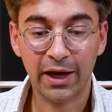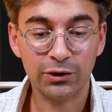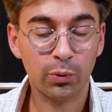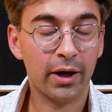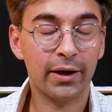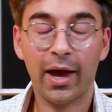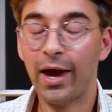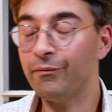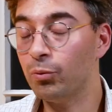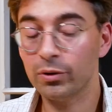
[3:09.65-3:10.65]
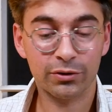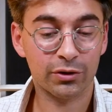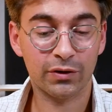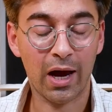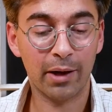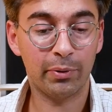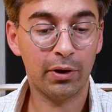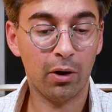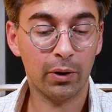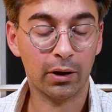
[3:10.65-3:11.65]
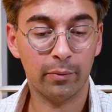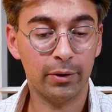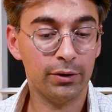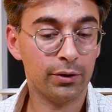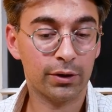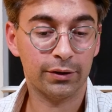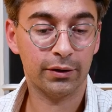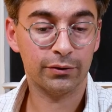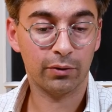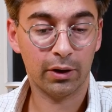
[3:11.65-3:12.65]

That's why everyone's just IPOing. I mean, look at this,